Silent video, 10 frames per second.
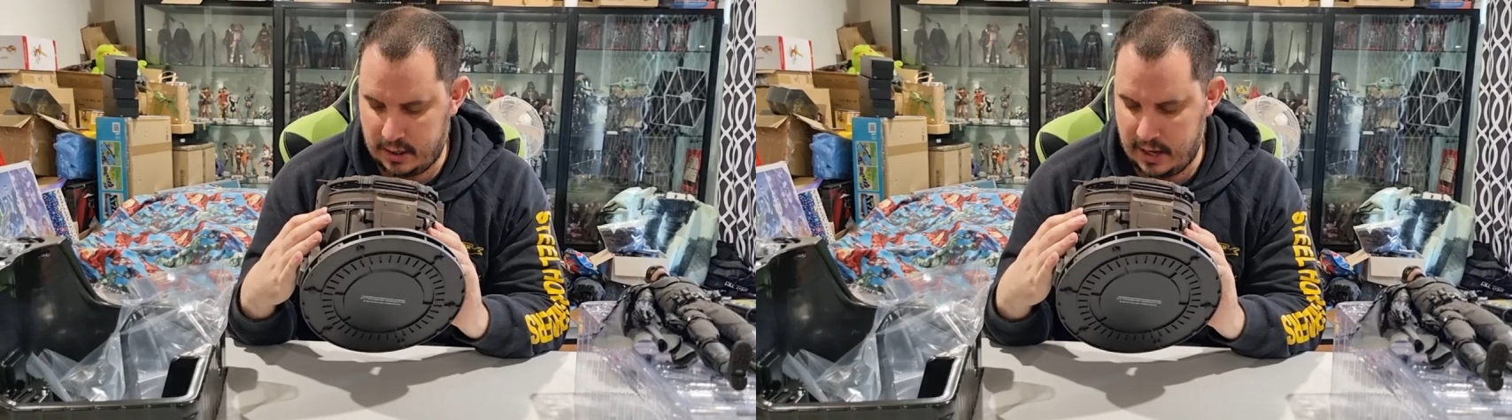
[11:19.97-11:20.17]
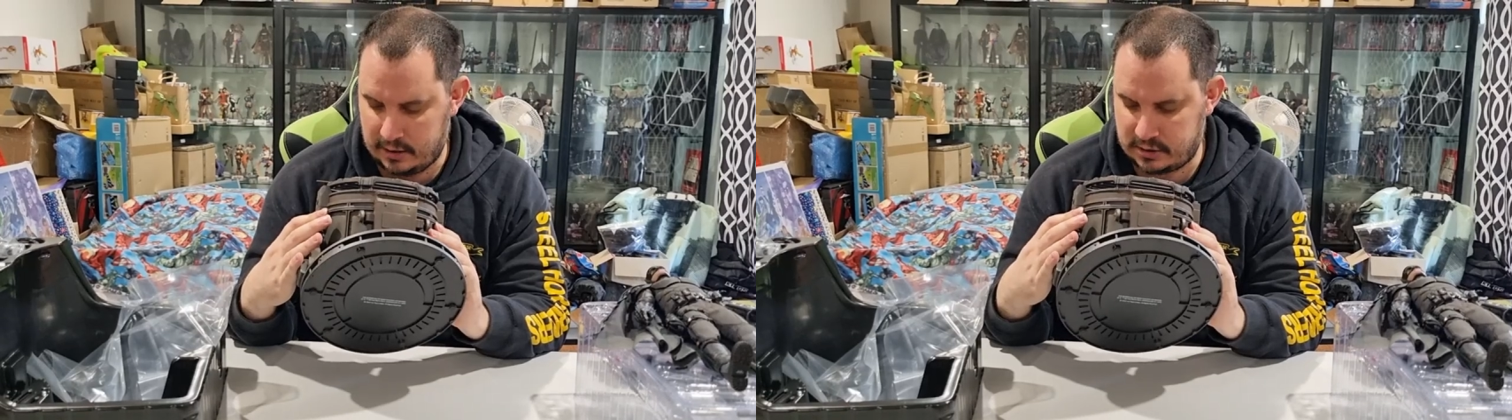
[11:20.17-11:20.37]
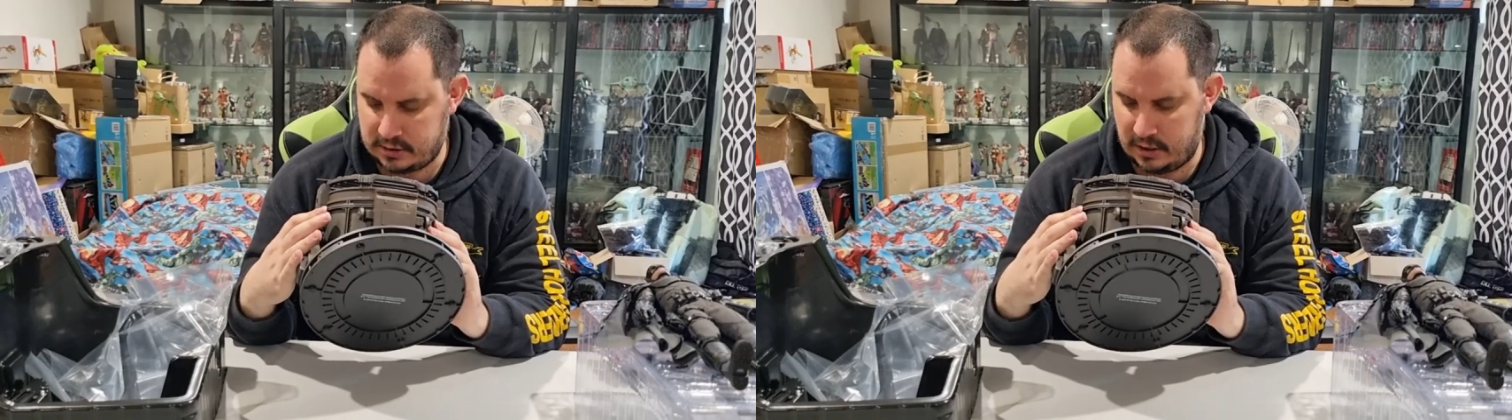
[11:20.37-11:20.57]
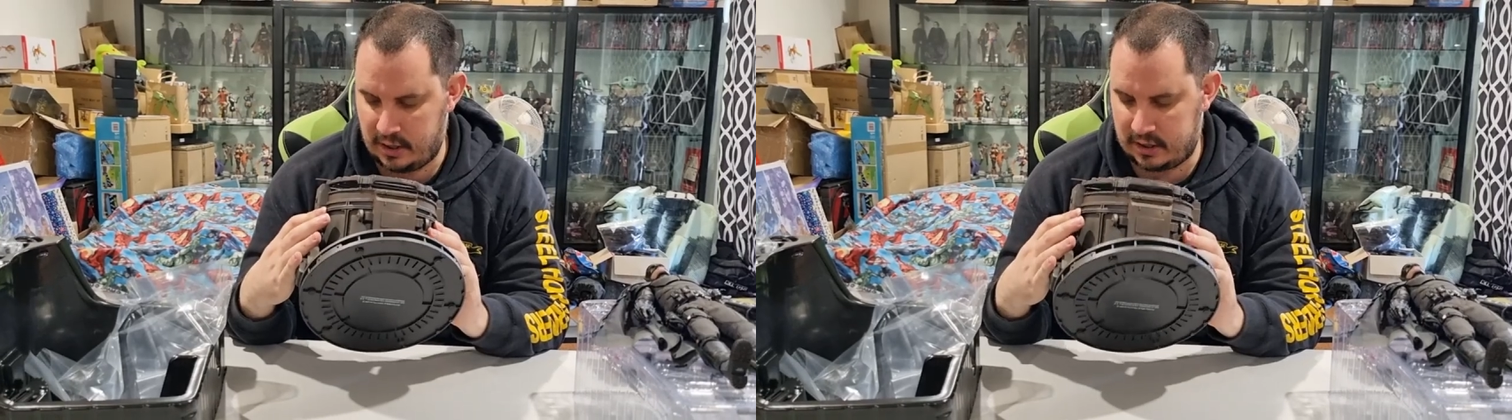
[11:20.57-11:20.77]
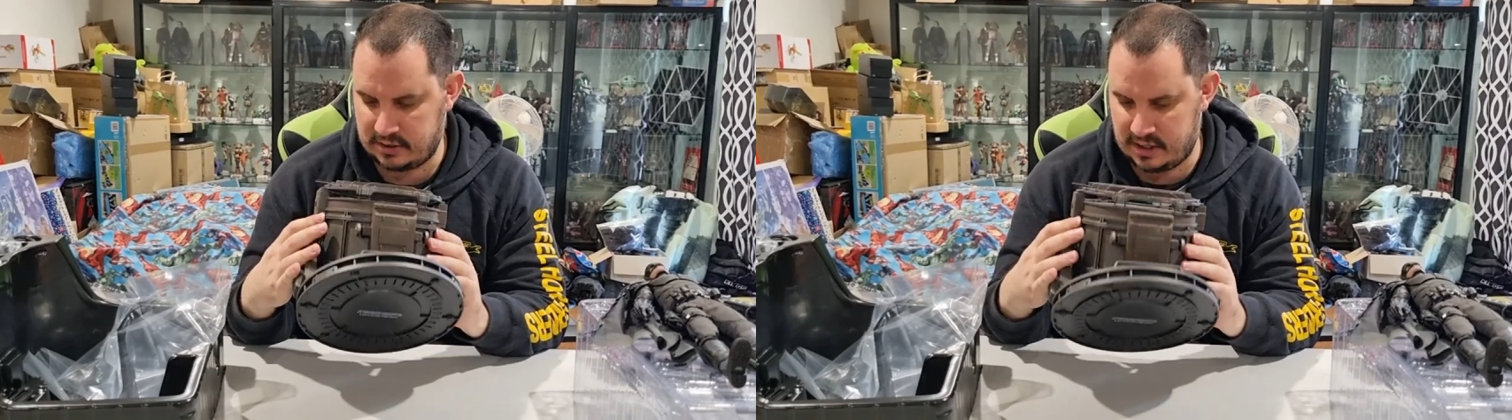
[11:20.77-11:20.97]
Yes,
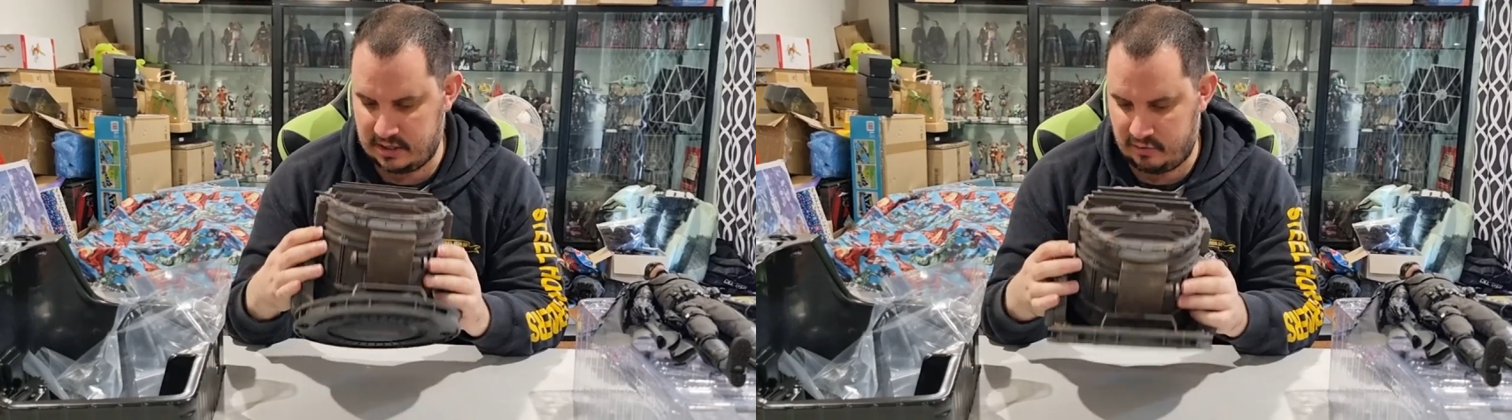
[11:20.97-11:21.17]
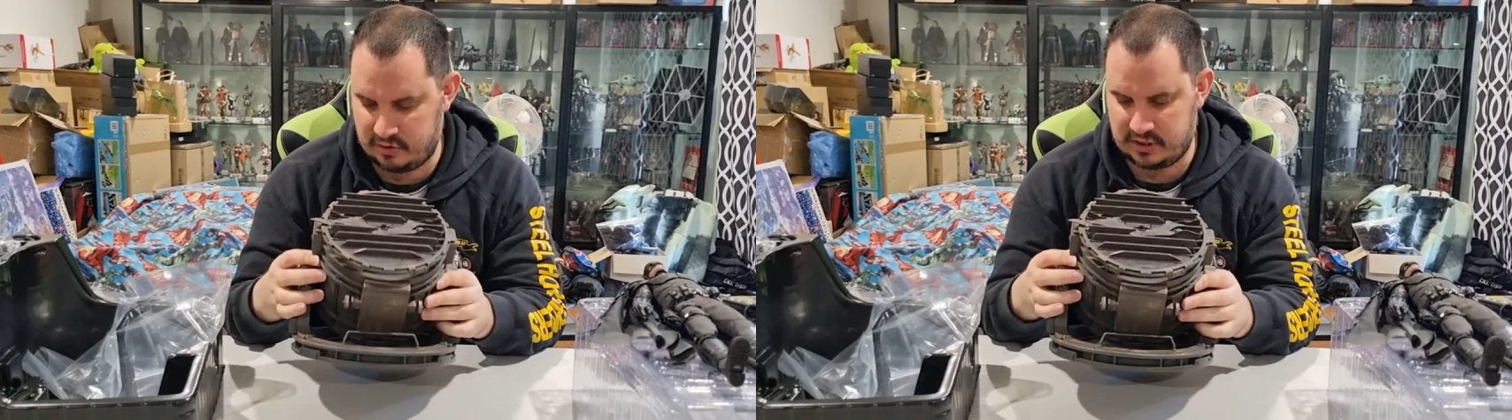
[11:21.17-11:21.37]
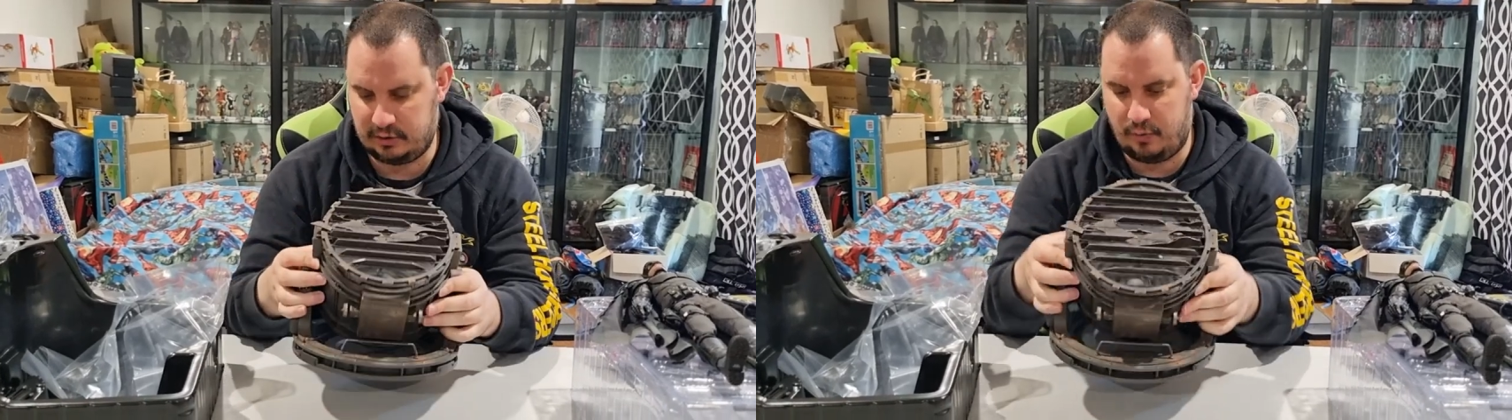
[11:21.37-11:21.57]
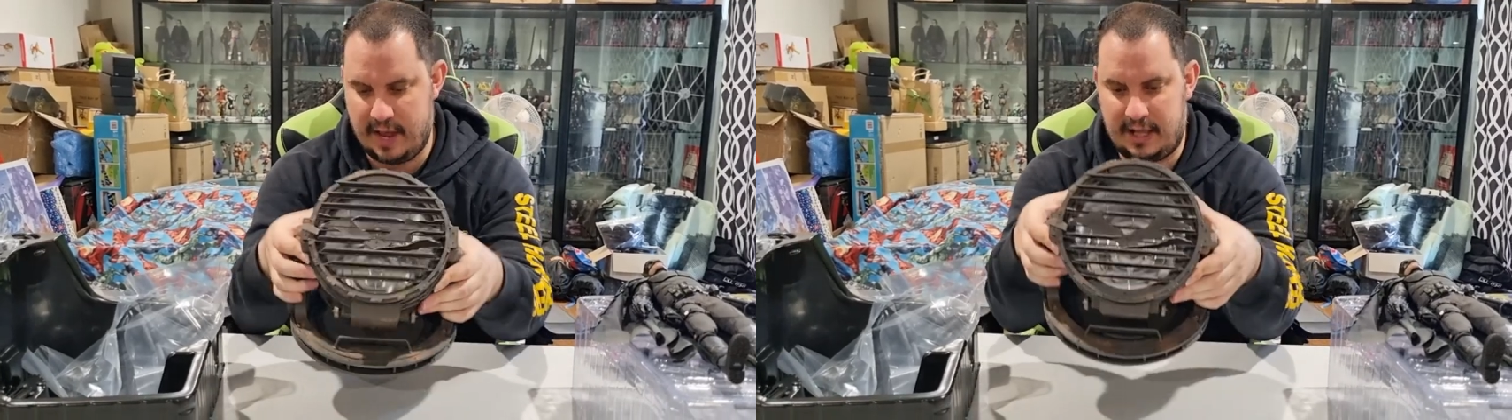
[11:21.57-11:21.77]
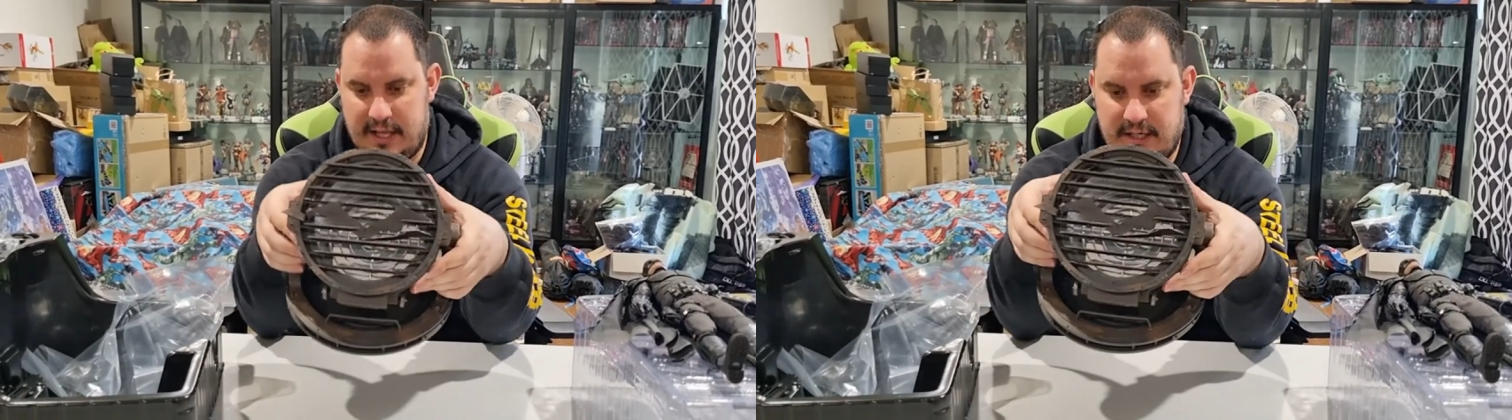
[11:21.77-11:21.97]
I can see there is a little
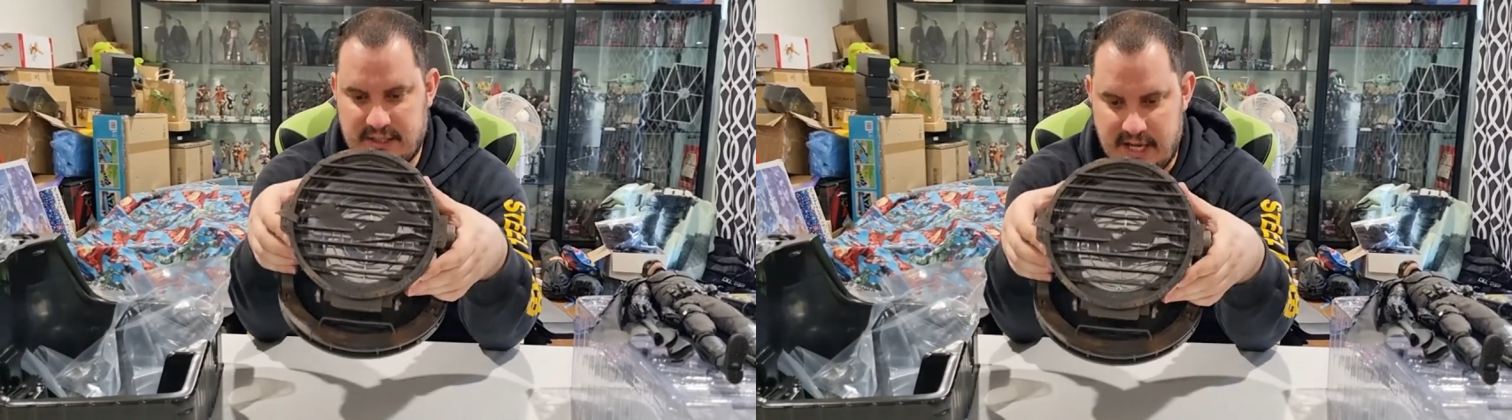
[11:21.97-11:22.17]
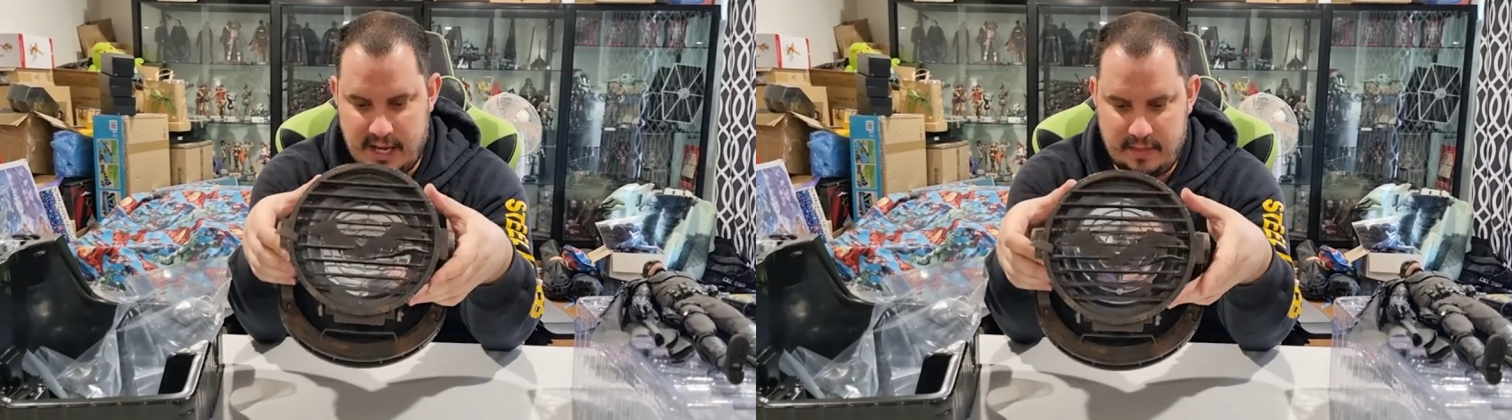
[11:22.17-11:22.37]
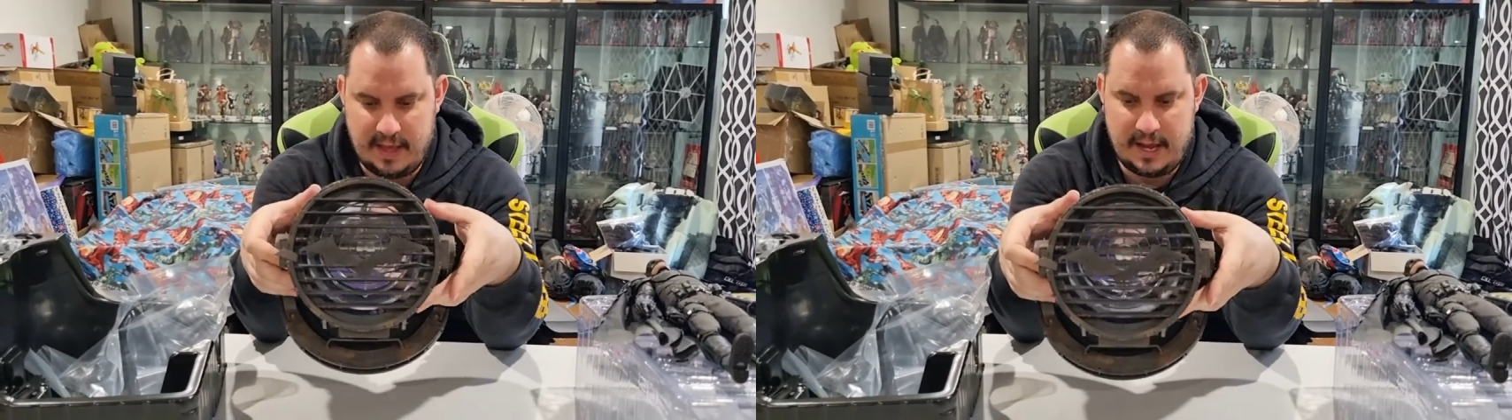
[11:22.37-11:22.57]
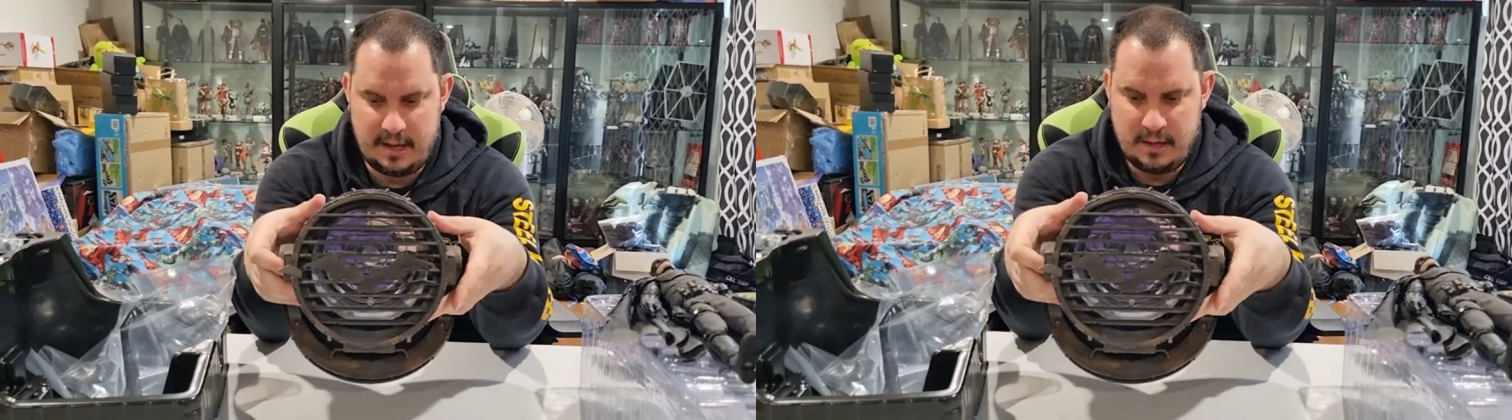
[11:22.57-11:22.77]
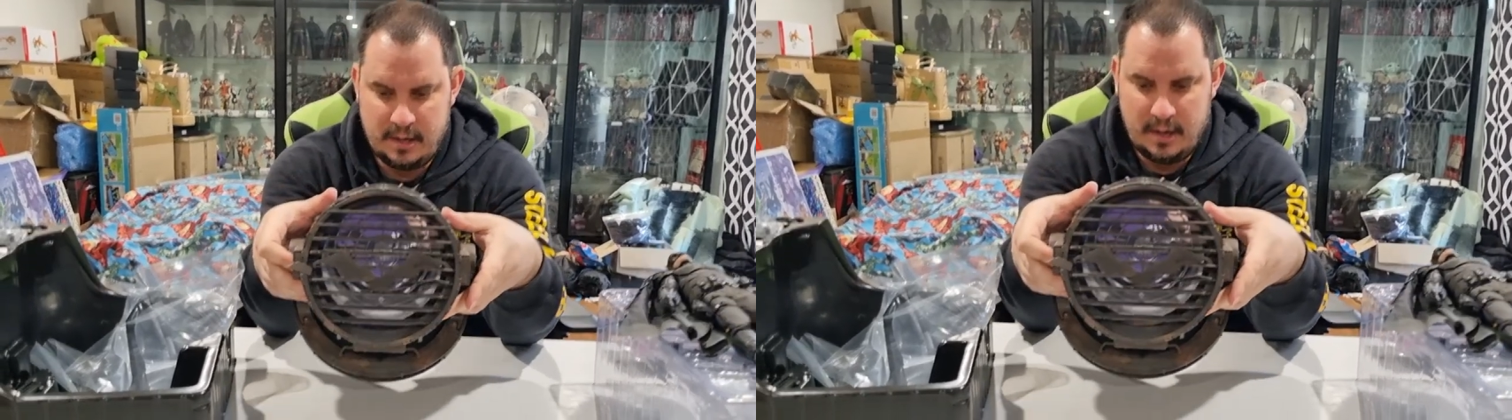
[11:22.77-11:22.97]
LED in there.